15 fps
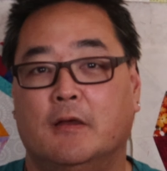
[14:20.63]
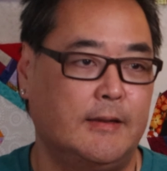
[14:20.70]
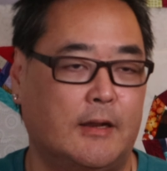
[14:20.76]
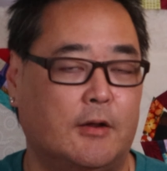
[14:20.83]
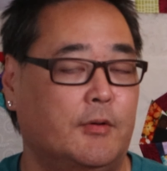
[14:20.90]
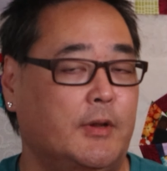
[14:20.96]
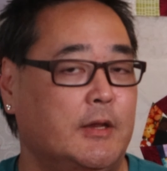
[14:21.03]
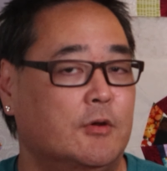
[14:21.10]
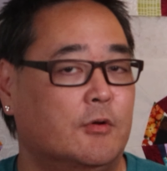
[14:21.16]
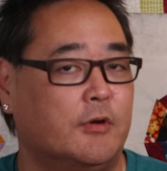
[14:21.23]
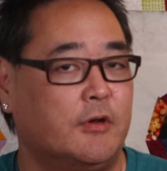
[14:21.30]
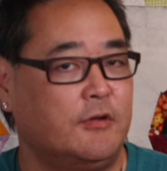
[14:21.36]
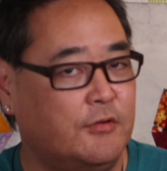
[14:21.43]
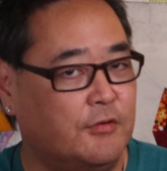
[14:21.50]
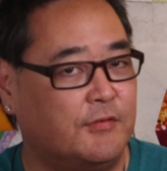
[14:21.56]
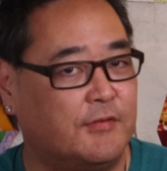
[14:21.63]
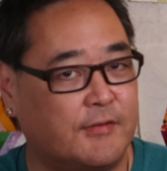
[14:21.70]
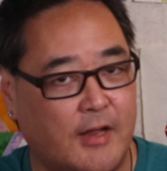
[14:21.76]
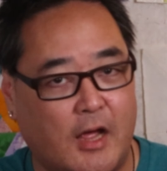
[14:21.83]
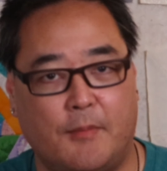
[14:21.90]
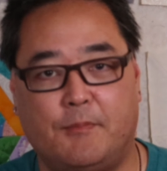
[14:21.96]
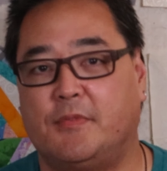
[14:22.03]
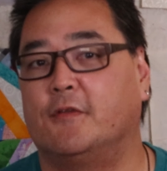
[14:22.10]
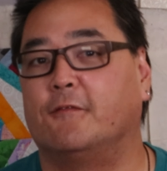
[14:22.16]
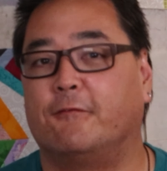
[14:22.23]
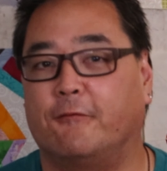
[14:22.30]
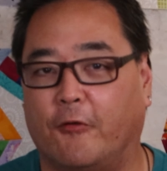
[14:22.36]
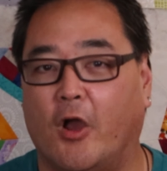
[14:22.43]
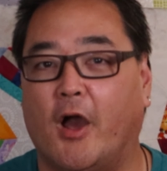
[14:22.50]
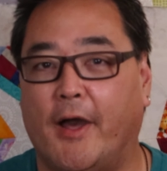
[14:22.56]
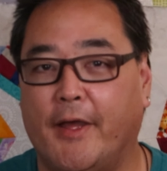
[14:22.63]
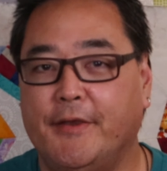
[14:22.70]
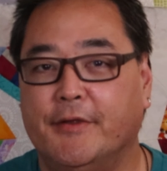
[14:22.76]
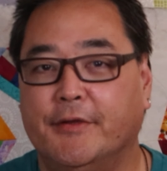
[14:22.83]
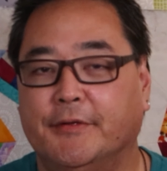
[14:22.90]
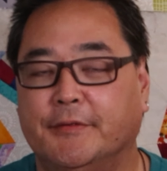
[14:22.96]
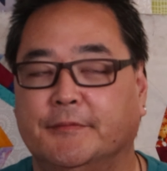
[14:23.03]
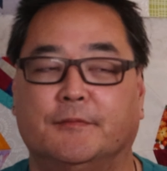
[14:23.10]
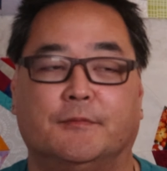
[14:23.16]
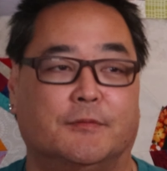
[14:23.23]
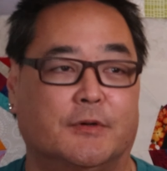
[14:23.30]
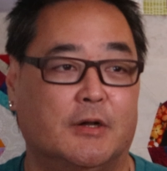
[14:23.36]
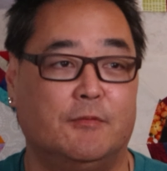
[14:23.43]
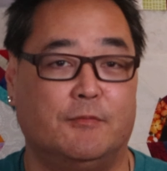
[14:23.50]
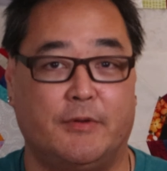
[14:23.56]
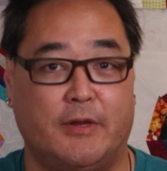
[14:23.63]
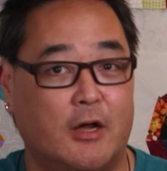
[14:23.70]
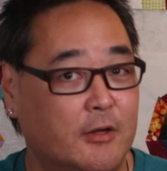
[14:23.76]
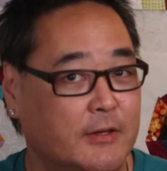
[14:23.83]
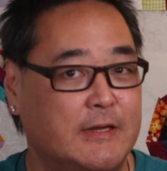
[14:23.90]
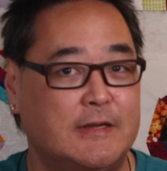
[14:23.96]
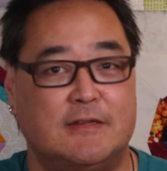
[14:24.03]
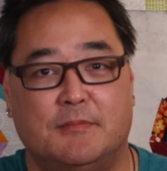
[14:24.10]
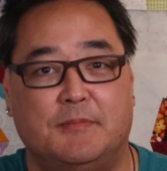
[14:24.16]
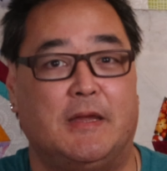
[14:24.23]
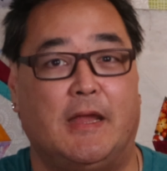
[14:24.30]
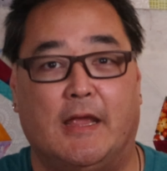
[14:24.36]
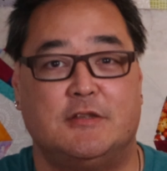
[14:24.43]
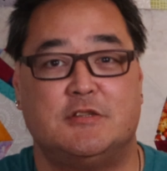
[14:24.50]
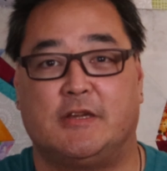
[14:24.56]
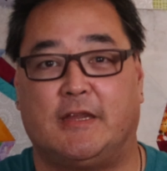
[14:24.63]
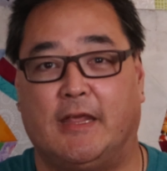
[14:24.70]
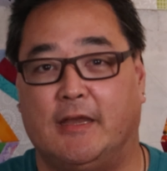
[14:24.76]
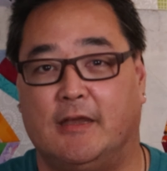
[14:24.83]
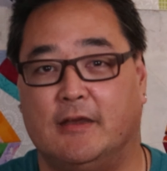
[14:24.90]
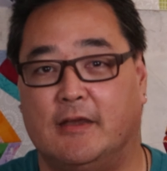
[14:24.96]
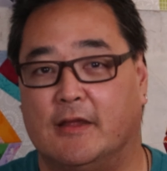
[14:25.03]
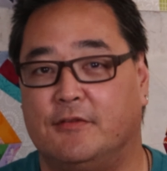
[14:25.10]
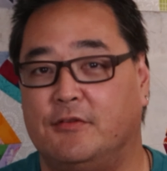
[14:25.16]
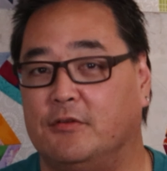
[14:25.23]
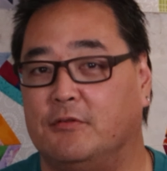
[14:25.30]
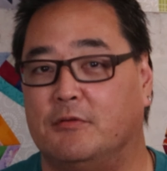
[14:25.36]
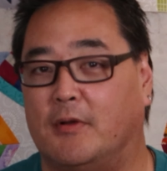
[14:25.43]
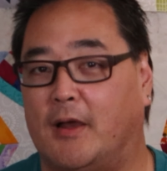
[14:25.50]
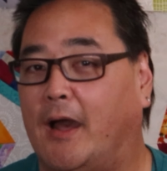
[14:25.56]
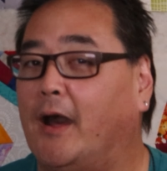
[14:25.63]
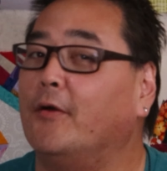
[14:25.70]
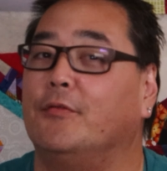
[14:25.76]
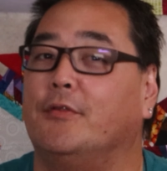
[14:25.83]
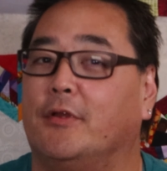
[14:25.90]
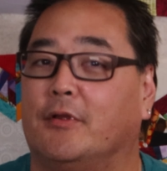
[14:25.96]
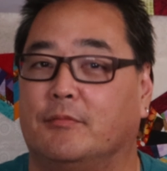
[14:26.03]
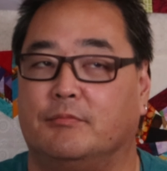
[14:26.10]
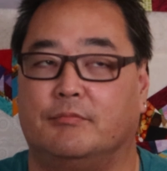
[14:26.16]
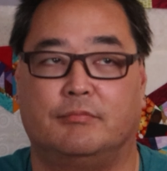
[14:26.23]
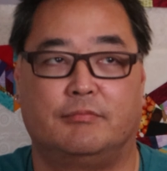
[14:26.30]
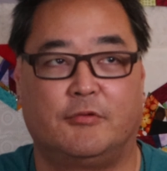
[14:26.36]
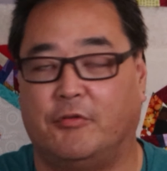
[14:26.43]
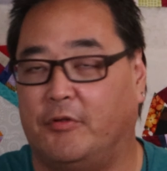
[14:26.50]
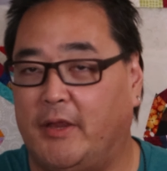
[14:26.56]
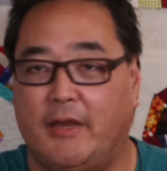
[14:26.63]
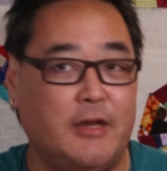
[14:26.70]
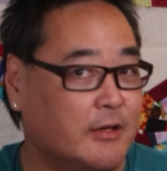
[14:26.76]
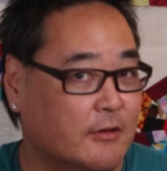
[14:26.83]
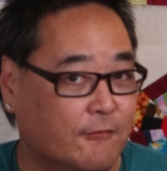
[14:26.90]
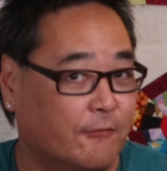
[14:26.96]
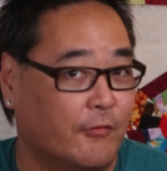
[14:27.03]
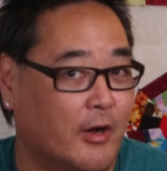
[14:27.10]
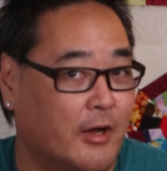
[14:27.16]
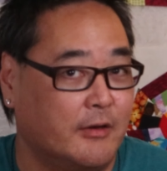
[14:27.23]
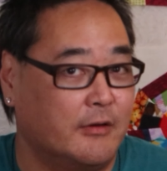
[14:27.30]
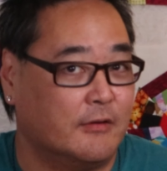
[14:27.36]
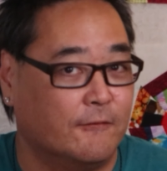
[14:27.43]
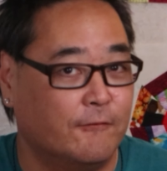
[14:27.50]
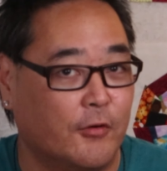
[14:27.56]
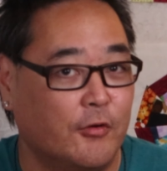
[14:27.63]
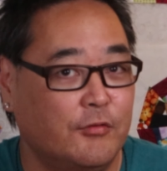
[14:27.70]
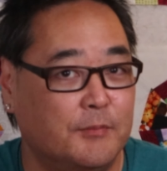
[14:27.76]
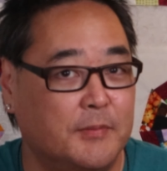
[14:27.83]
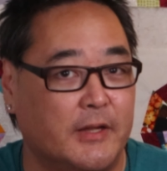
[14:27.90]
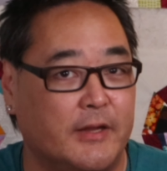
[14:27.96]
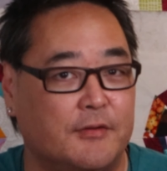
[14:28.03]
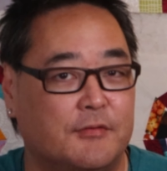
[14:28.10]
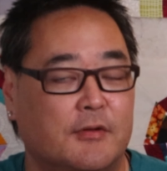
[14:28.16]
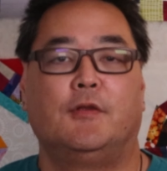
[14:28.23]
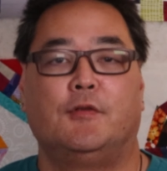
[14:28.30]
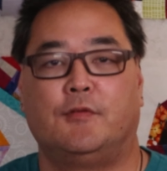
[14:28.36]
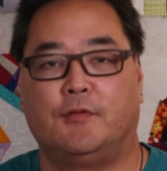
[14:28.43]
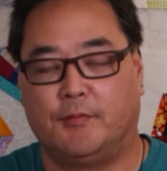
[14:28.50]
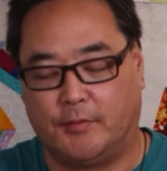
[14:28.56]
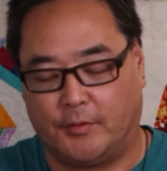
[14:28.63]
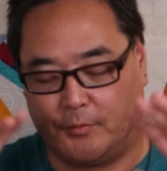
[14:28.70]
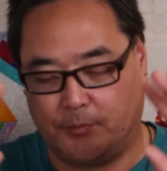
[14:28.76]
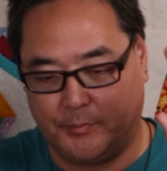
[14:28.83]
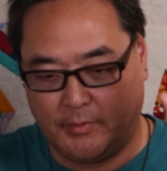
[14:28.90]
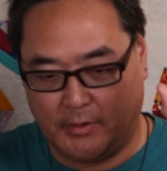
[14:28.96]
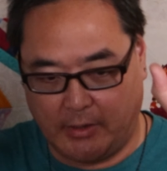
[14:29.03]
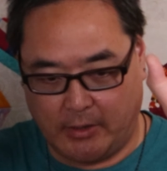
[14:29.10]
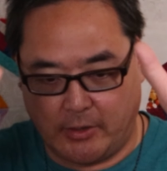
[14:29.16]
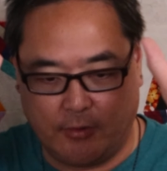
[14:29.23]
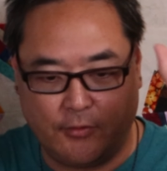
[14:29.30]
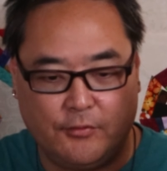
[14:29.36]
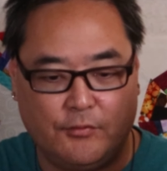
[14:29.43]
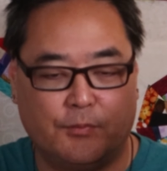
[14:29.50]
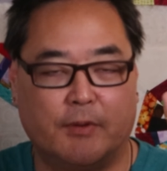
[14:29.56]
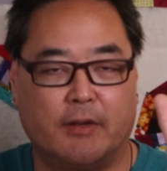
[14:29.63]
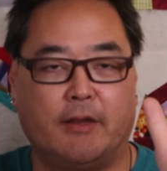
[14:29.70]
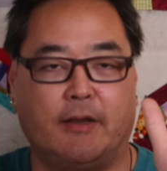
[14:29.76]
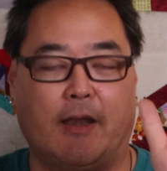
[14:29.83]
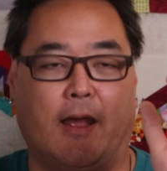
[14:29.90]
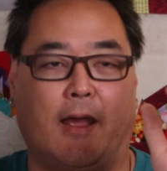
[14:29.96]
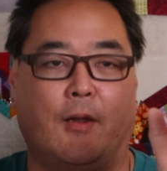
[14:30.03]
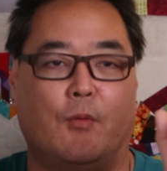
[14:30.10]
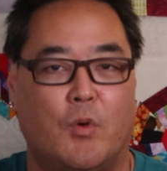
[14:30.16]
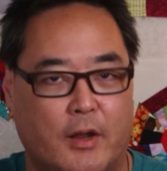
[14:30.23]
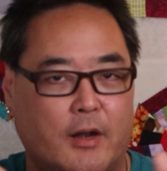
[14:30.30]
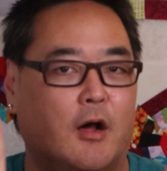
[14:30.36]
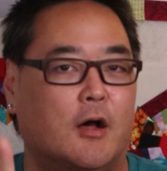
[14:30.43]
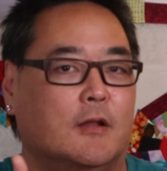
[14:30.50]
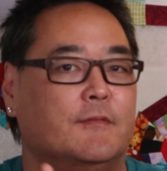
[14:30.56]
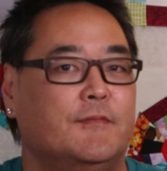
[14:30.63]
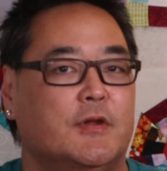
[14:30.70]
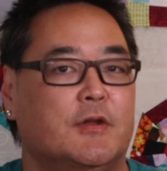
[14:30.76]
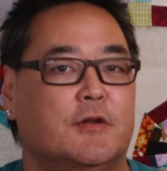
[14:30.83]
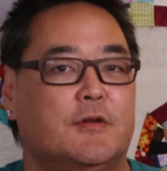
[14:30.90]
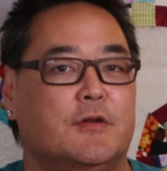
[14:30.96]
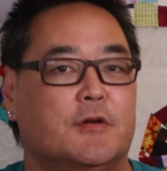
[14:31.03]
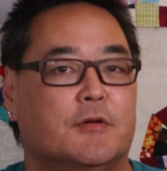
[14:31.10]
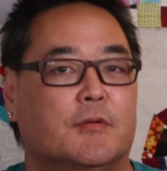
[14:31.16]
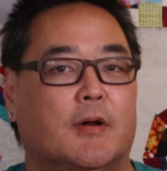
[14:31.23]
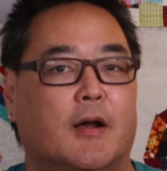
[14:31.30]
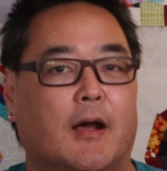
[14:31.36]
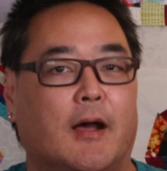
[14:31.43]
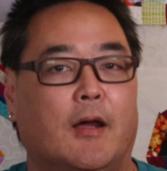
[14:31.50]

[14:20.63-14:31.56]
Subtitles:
Now, in order to stop the fraud, well, we all need to be educated as to how they're creating the fraud in the first place. So here's what I want all of you to do.